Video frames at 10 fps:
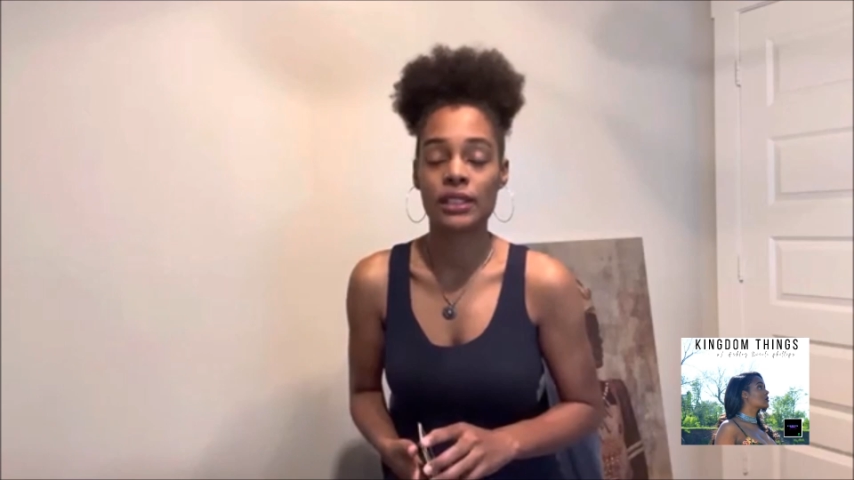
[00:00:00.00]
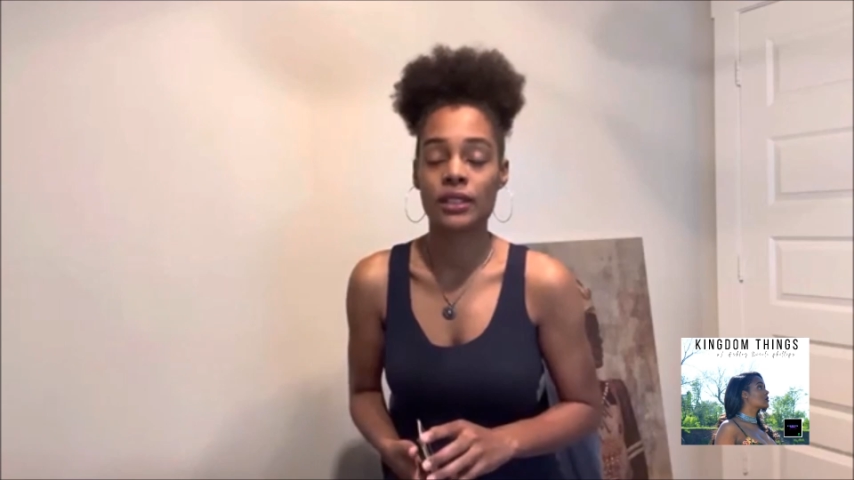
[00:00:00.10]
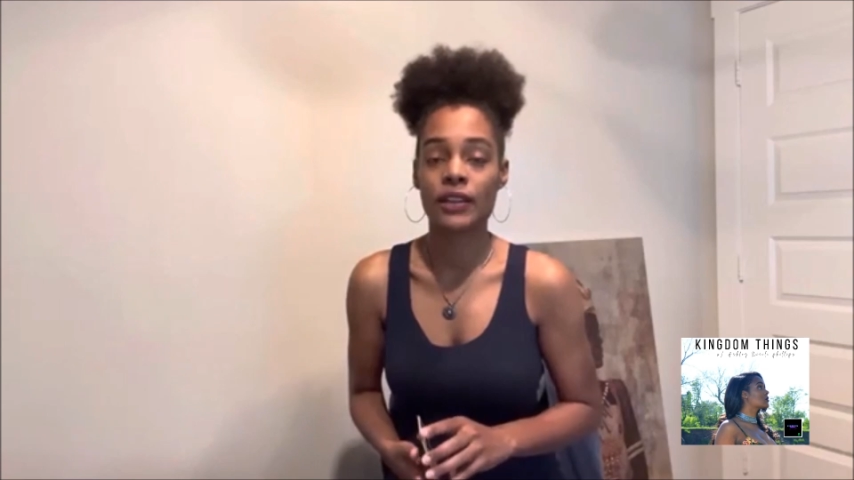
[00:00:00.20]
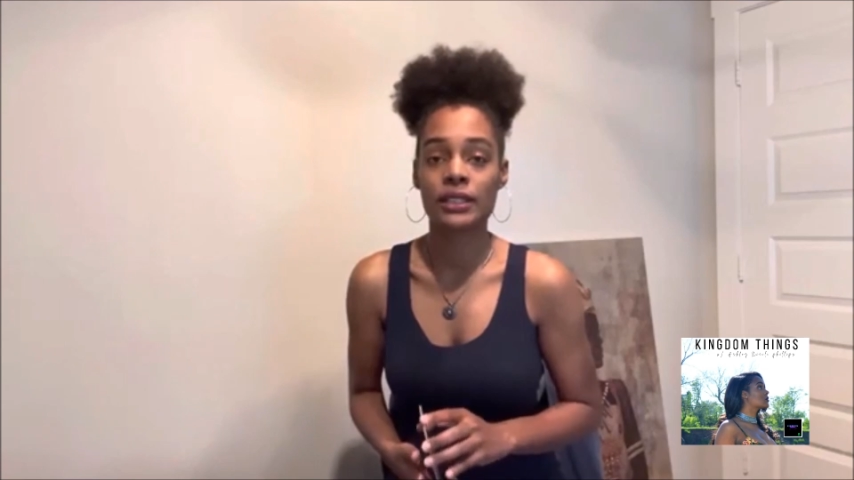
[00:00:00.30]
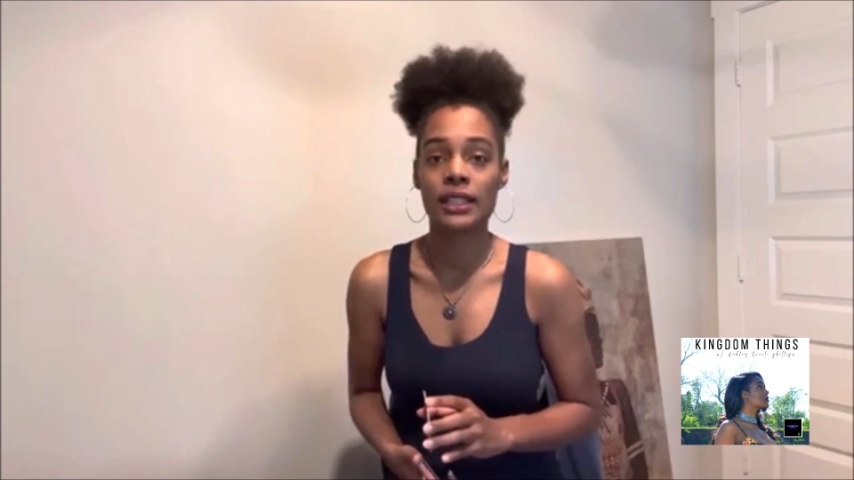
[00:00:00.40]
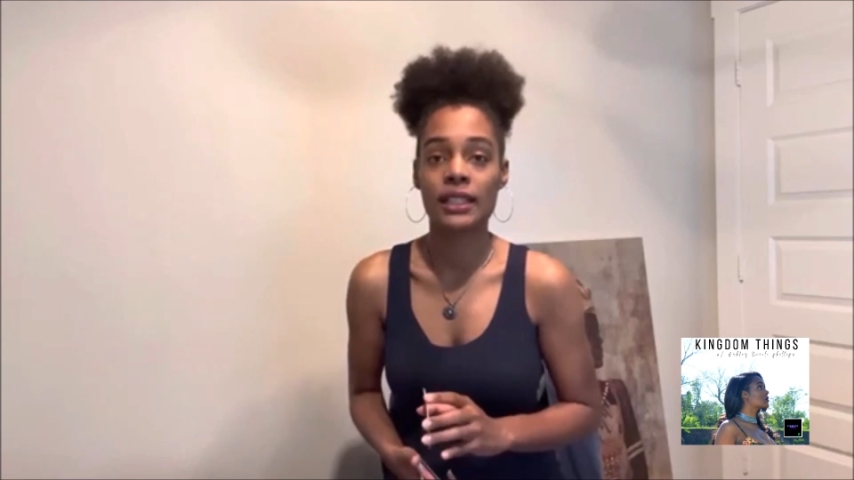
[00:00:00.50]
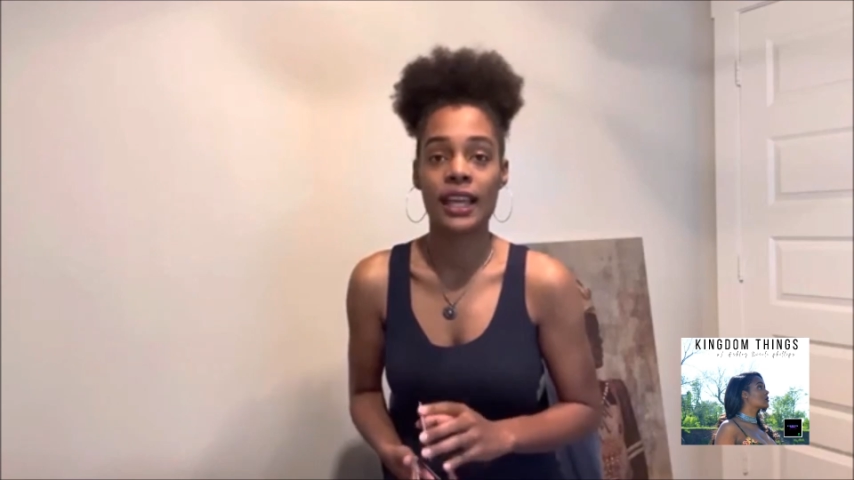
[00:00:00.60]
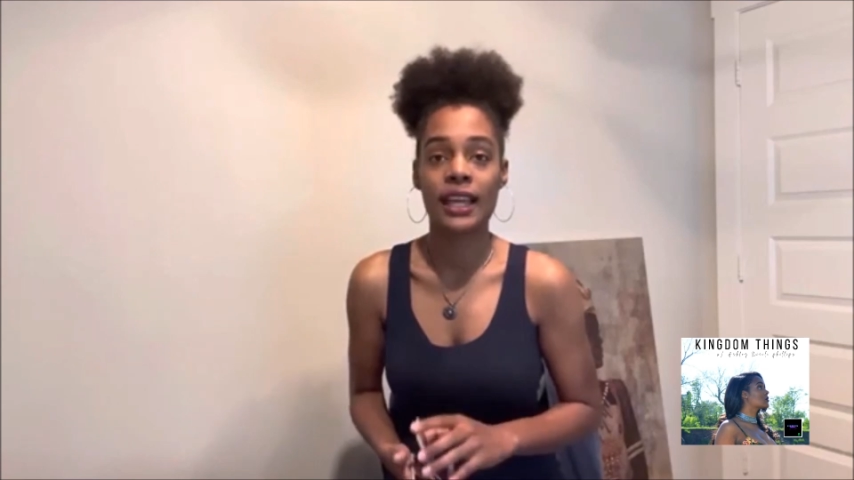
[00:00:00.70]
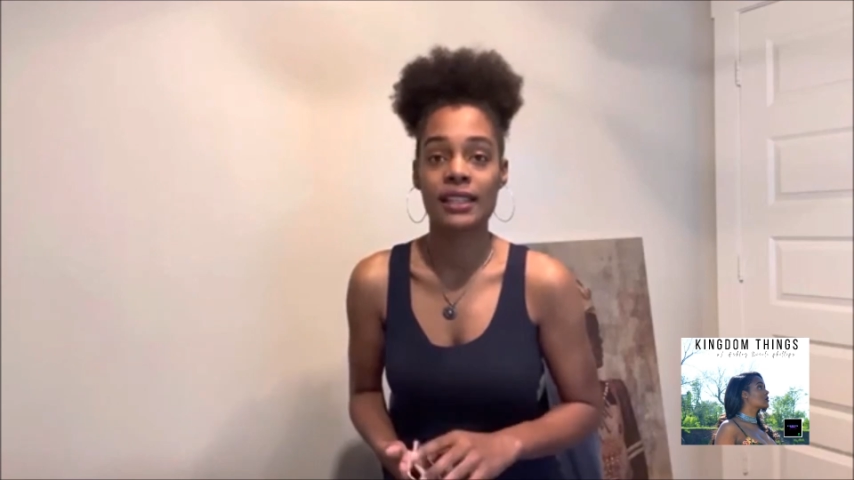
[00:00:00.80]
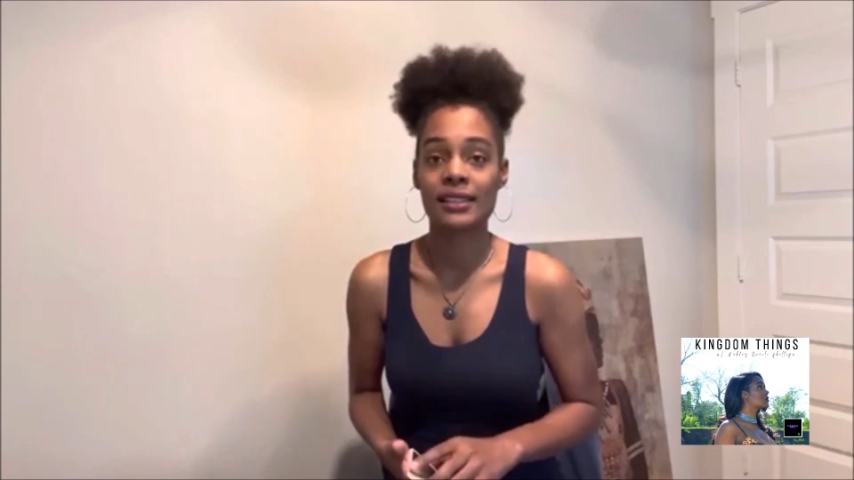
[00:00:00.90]
of our
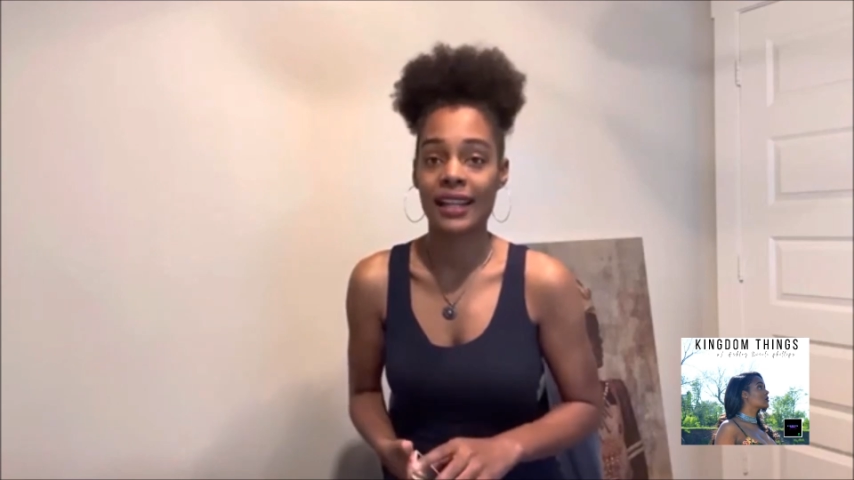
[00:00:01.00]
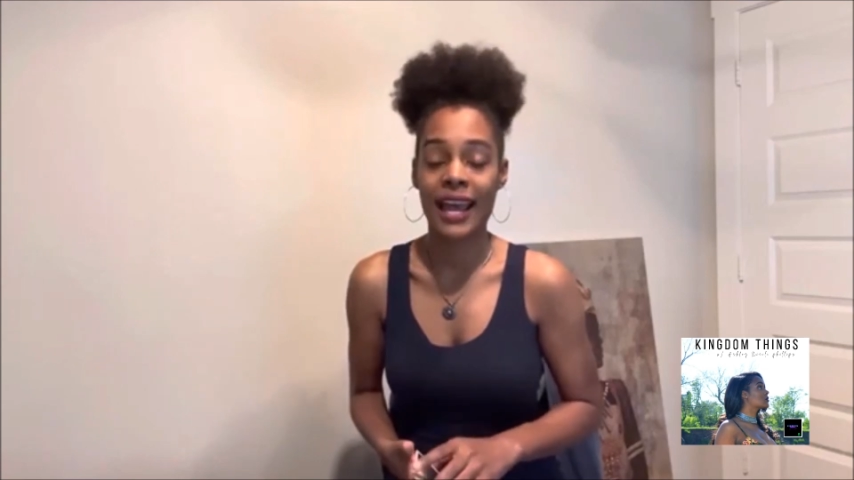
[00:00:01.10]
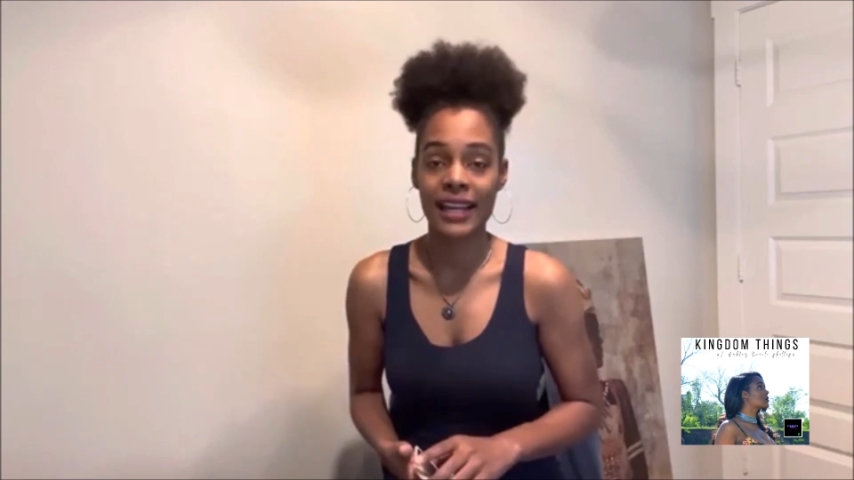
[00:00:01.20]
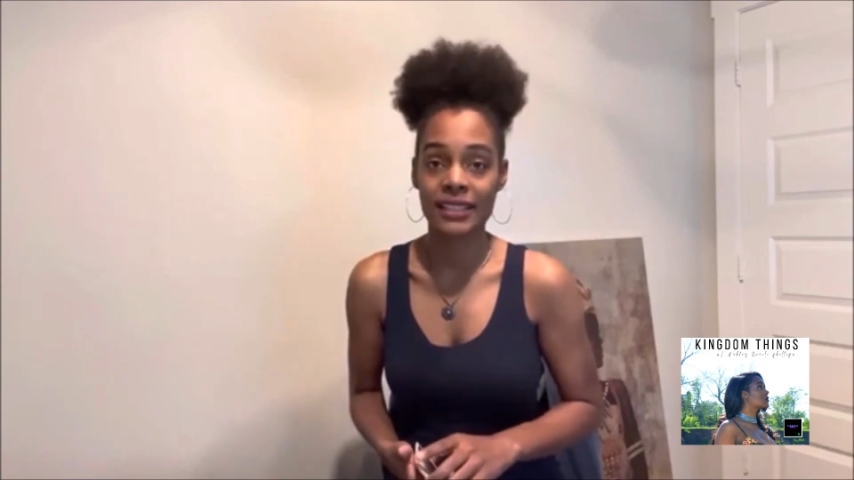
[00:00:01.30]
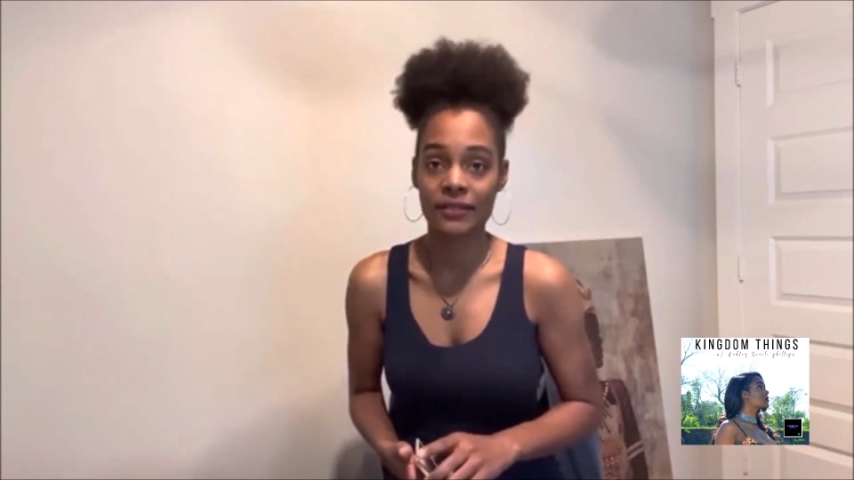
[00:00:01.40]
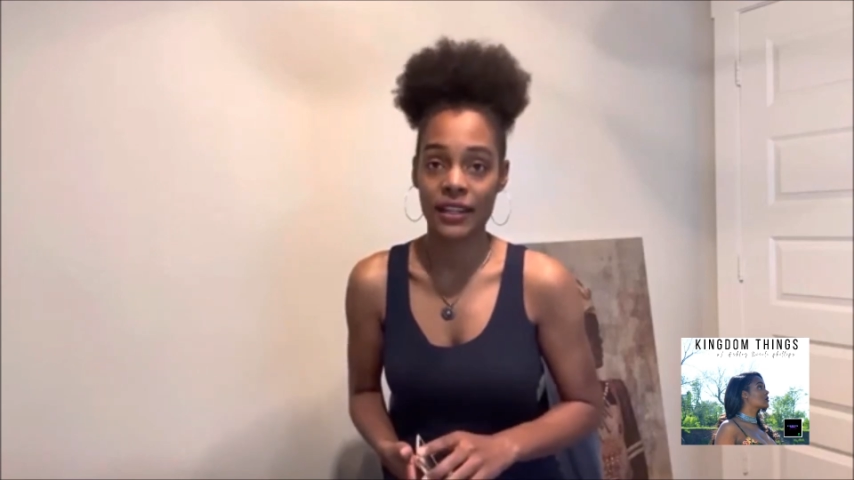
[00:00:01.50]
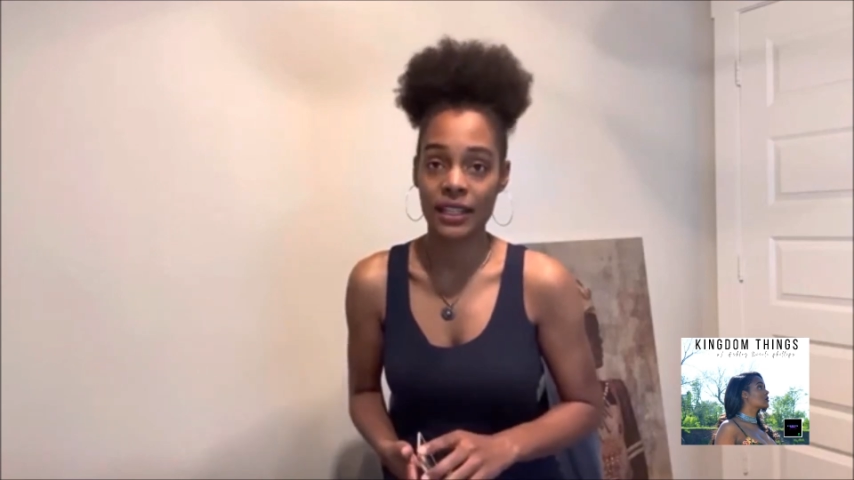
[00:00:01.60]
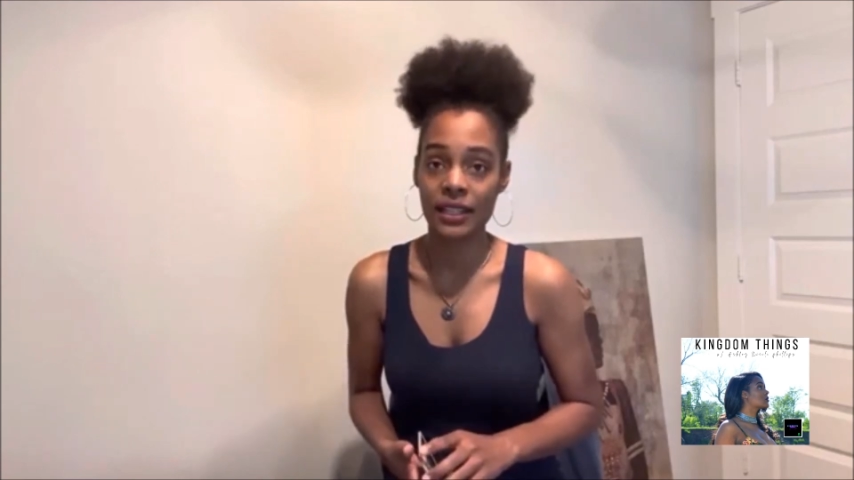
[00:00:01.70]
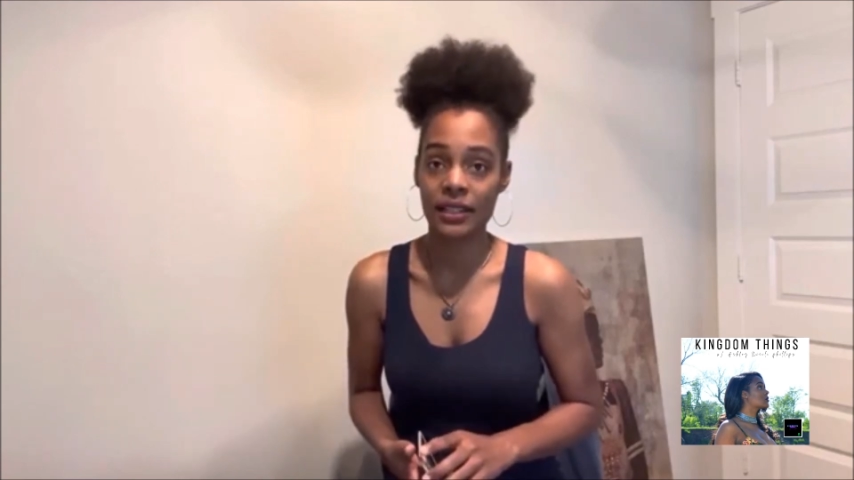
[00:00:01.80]
DNA is not activated.